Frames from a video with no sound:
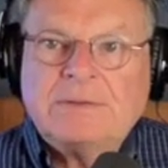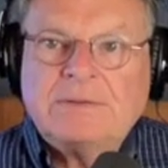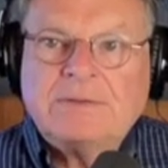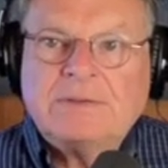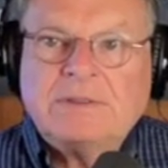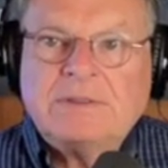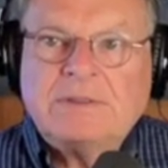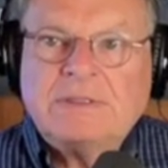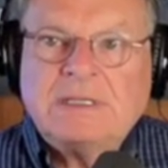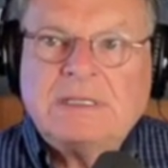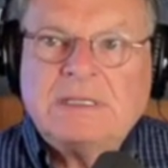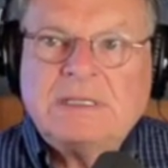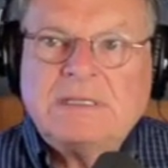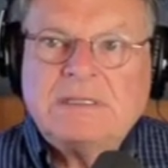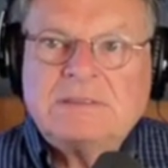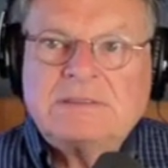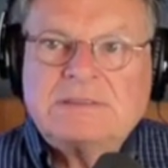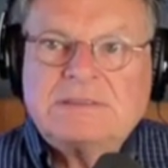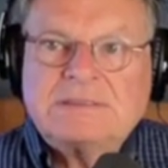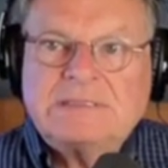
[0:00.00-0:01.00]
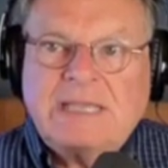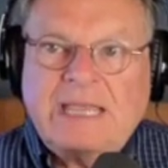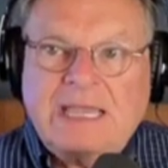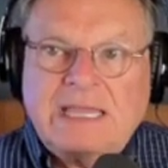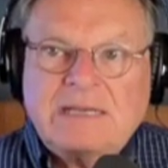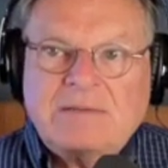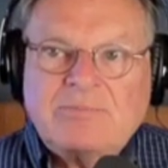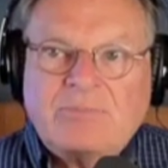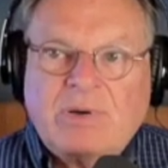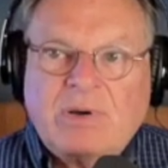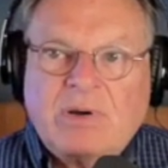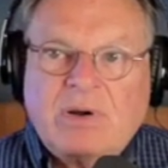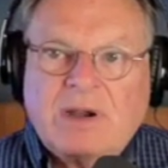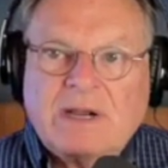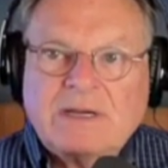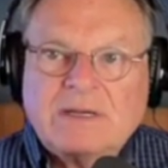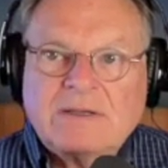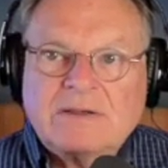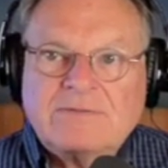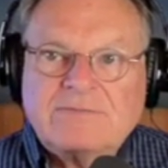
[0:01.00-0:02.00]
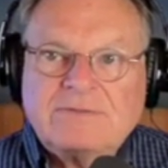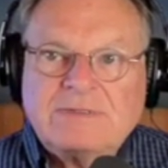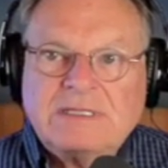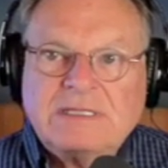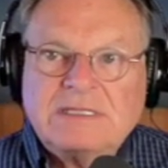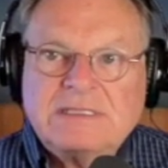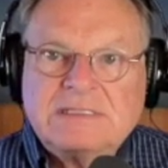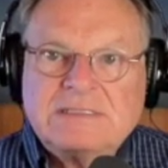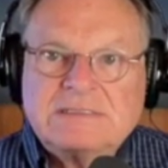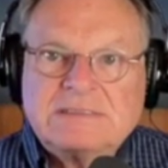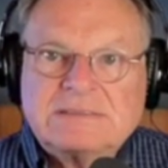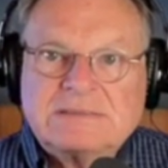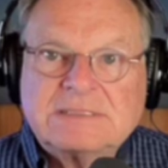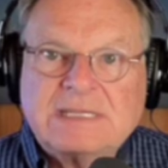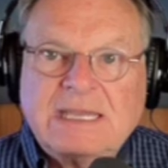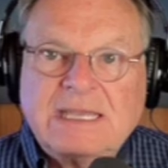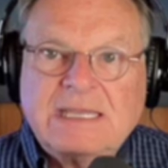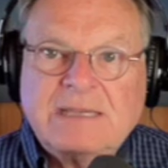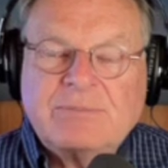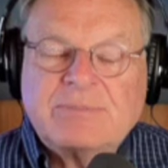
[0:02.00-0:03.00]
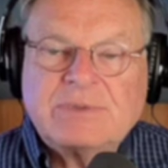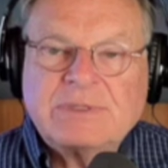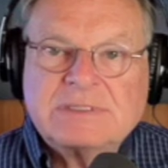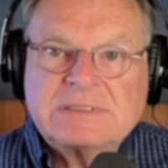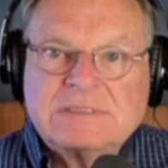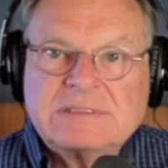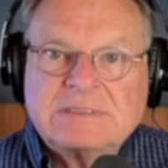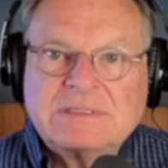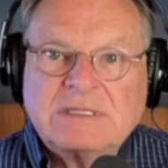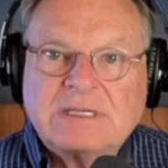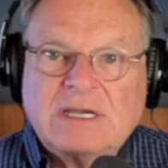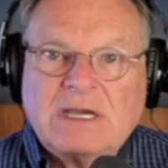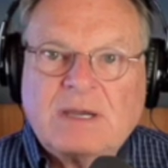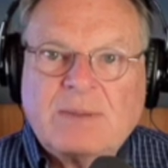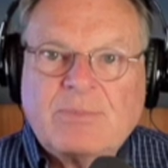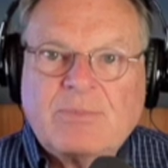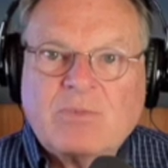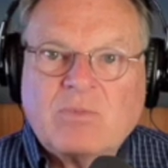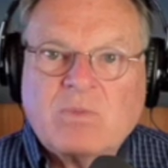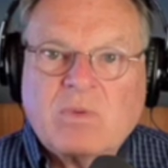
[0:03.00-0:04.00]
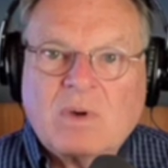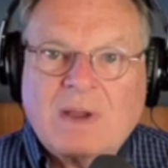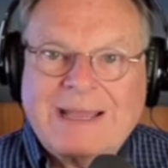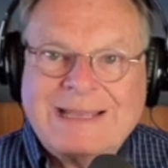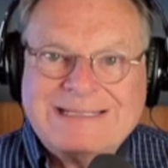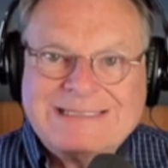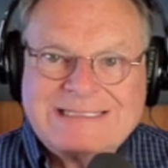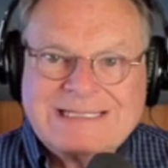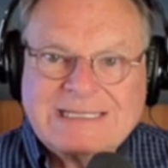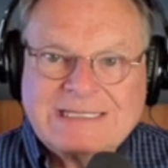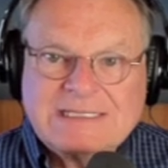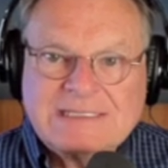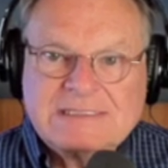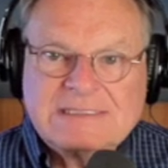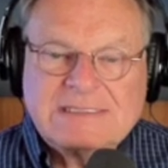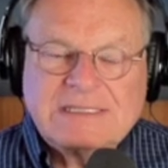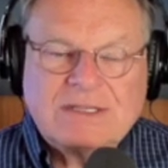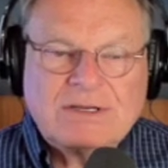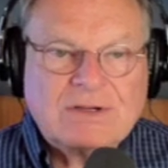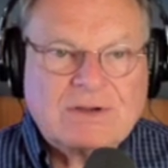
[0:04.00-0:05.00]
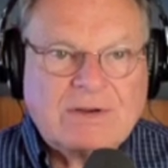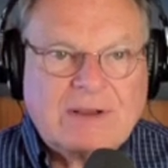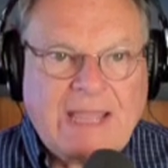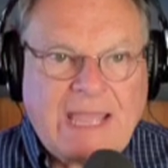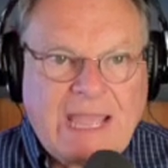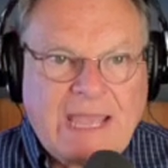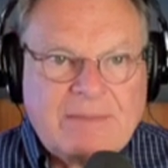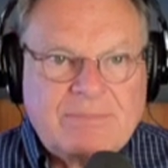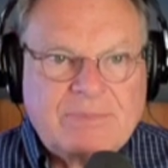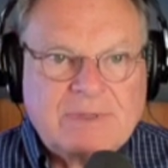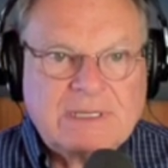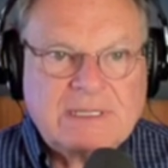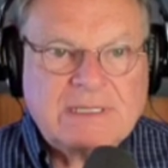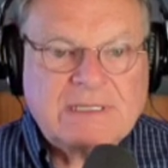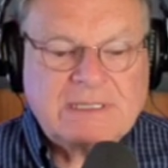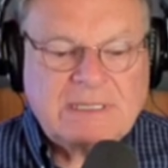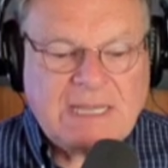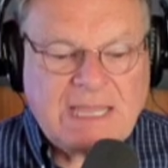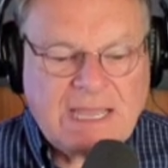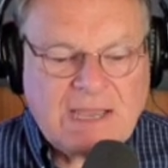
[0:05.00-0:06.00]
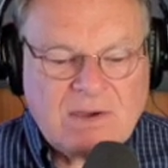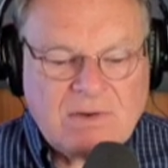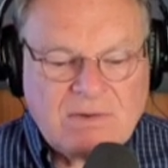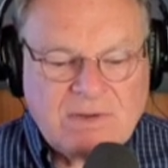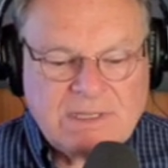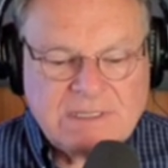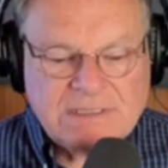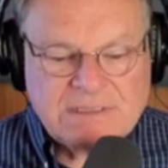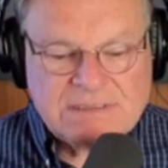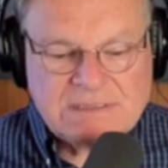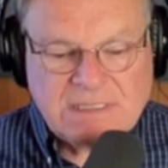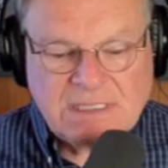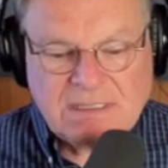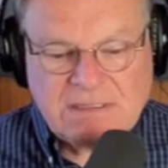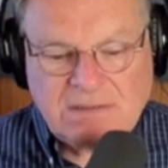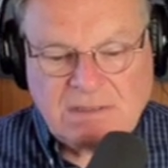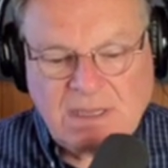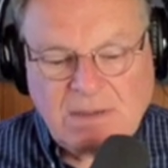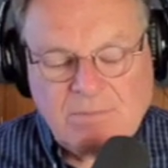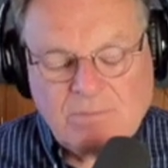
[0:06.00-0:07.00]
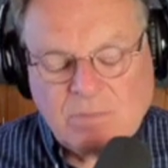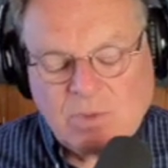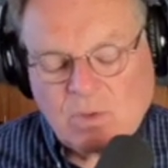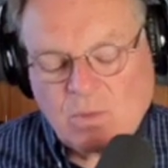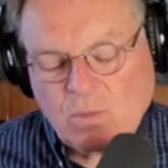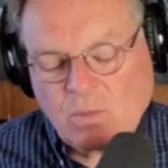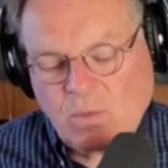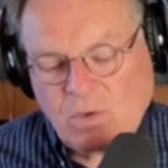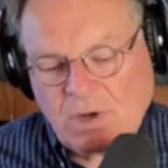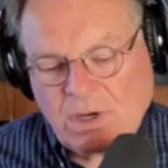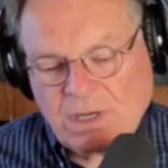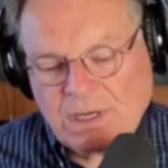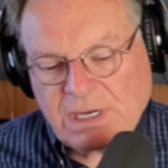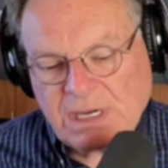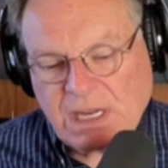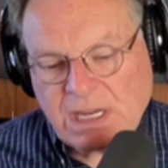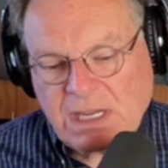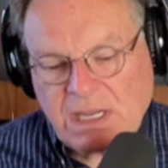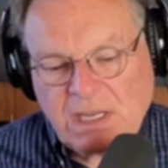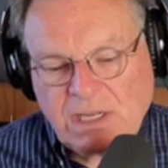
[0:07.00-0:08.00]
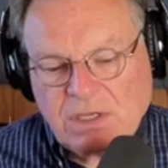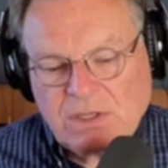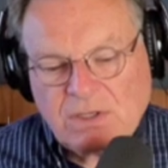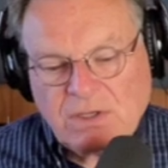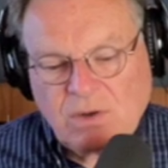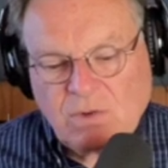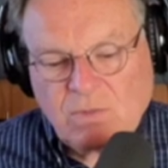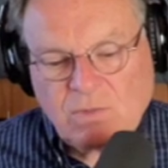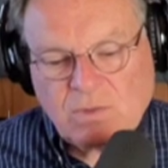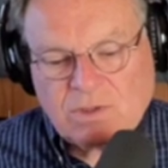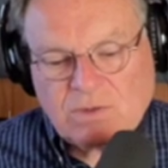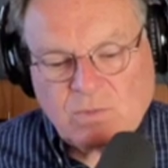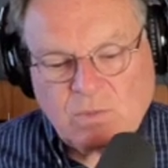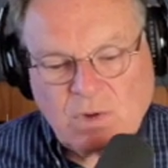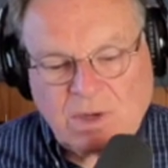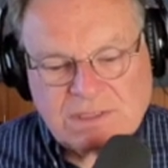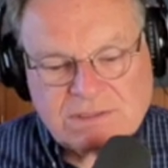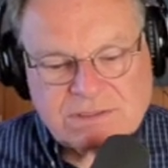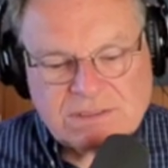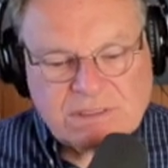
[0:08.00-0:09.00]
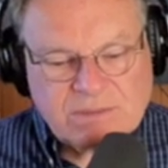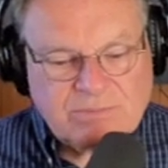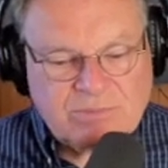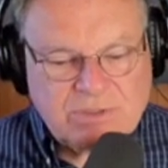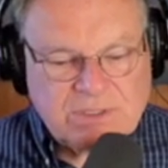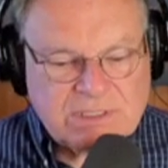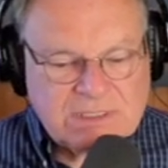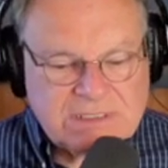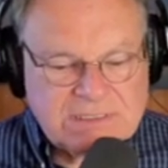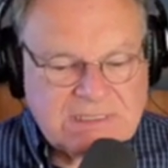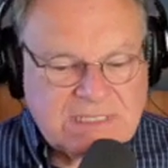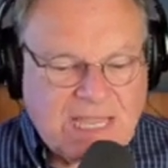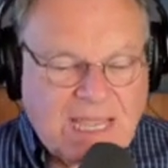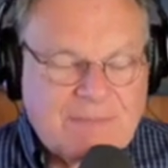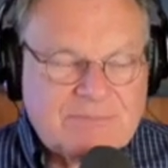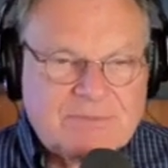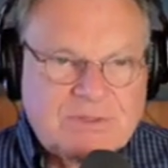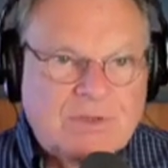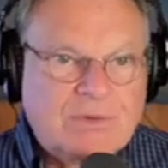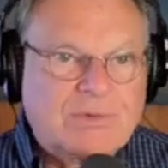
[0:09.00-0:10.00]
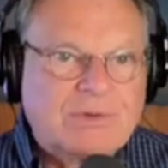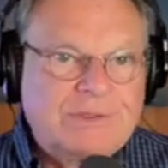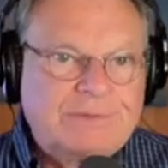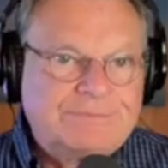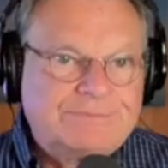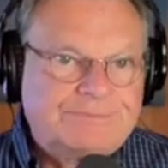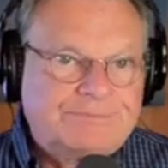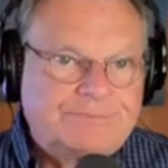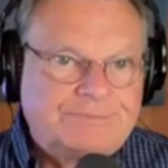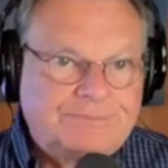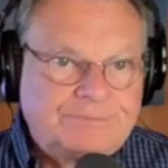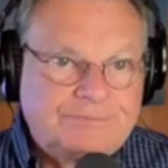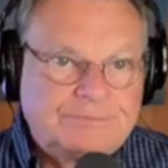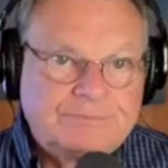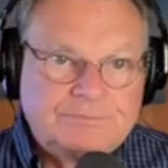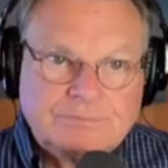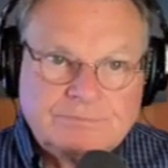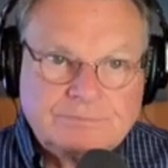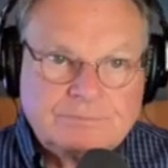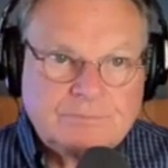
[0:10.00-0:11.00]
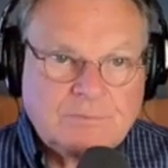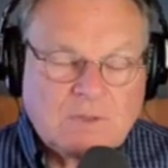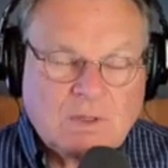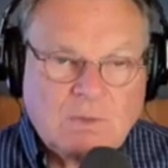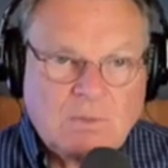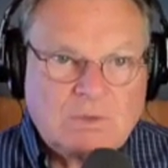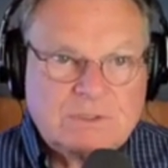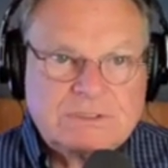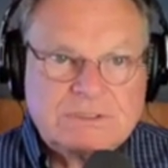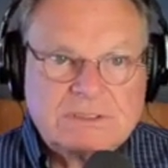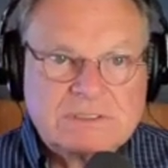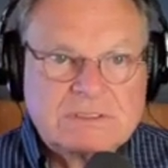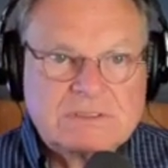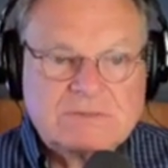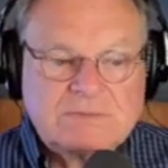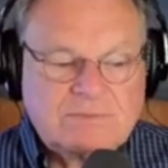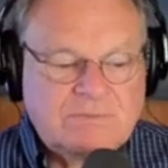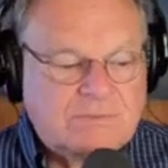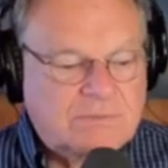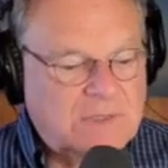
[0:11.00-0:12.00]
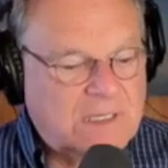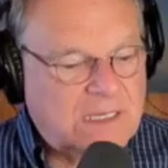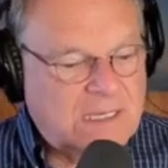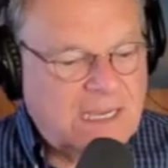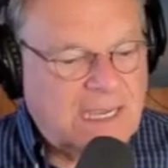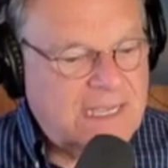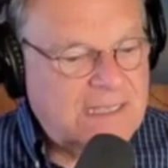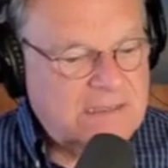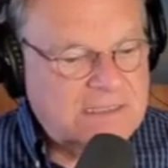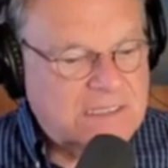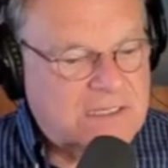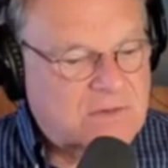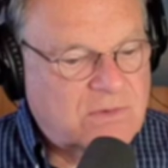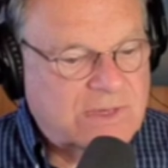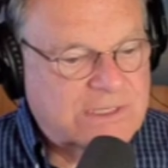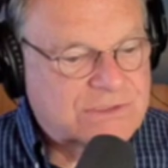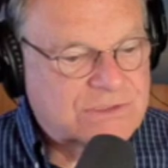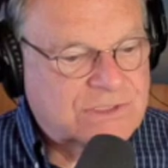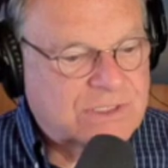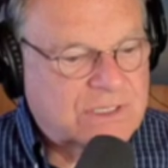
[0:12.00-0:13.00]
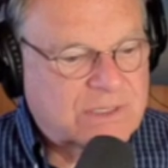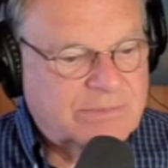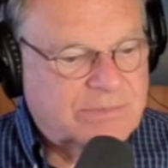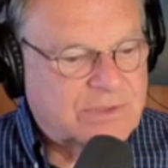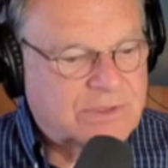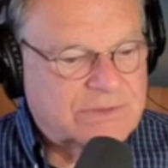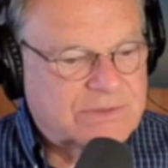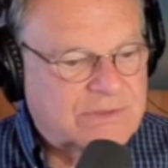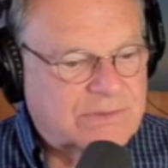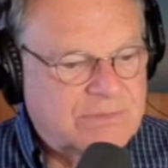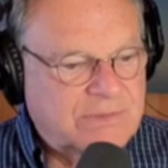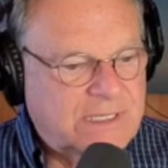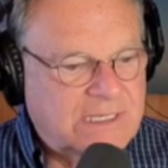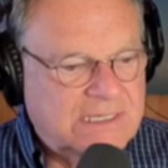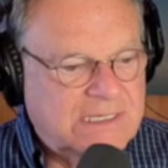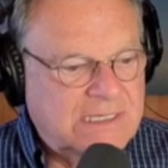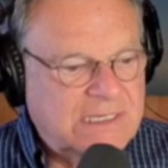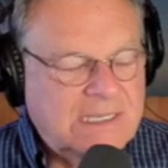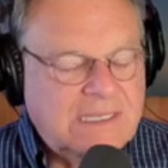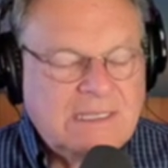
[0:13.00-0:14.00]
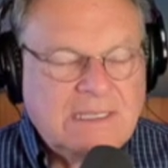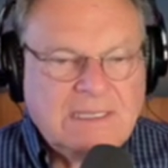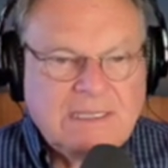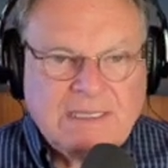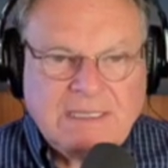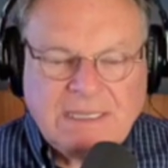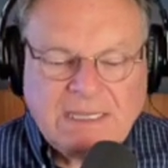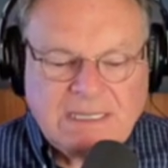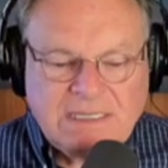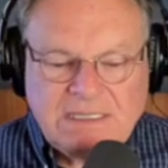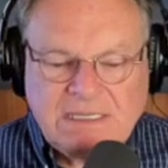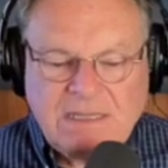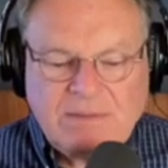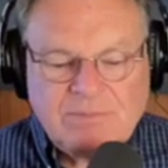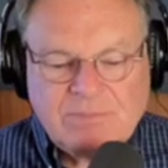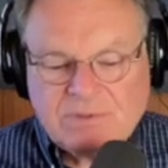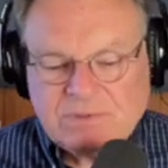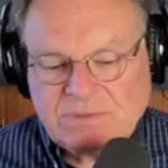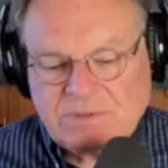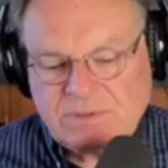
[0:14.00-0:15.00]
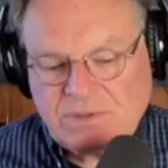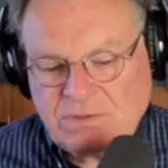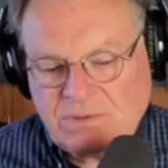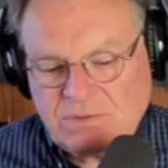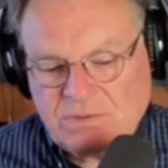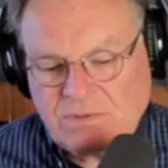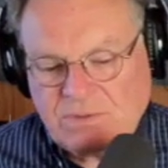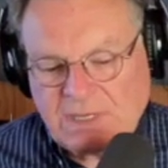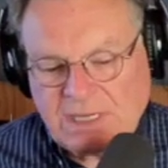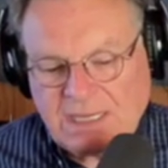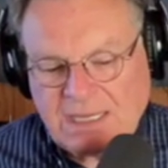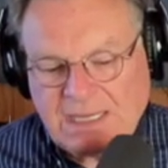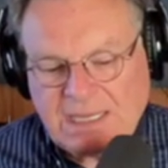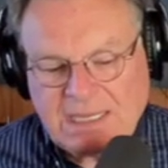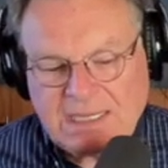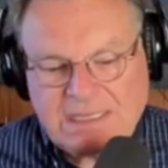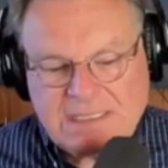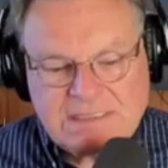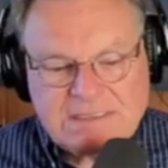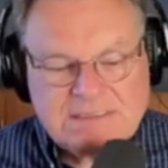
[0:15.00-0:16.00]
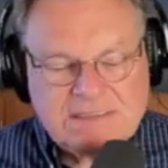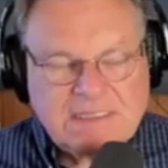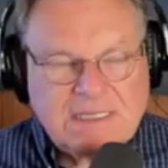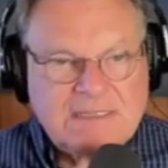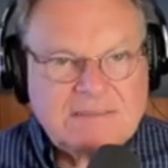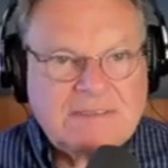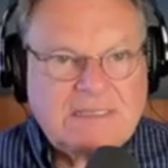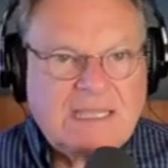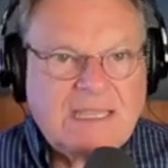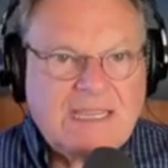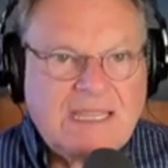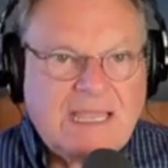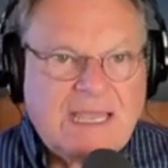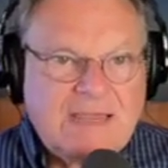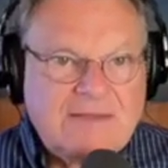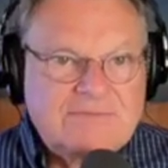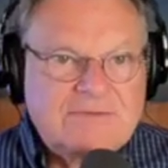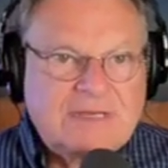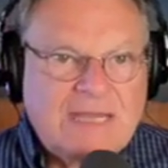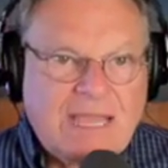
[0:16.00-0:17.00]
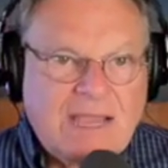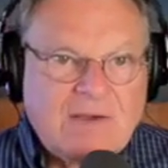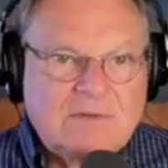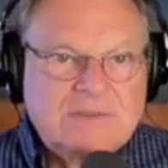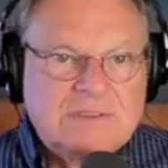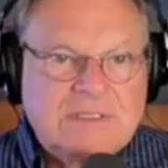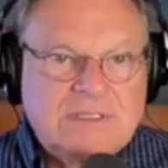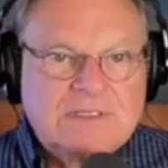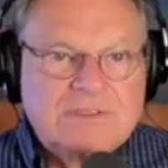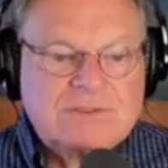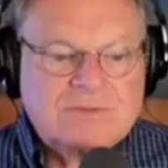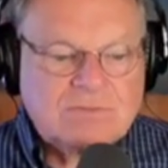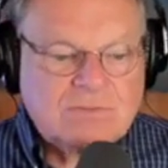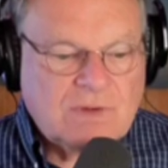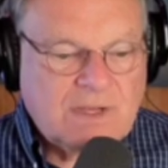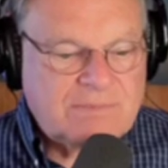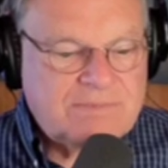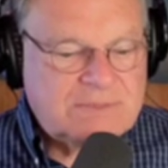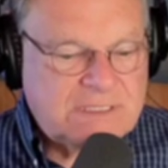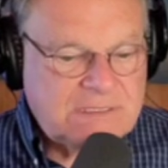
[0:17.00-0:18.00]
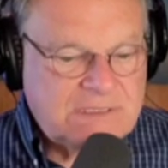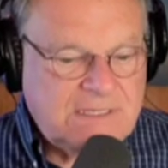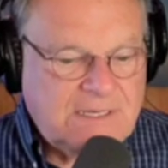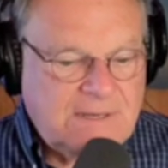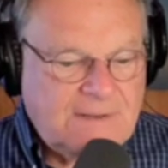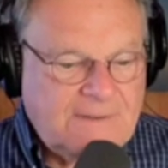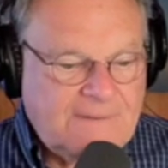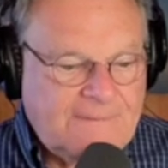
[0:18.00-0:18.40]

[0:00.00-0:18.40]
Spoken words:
The sad part of these campus uprisings that are happening now is that, number one, no one wants to put a stop to it, which is highly questionable to me. And number two is that they have now disrupted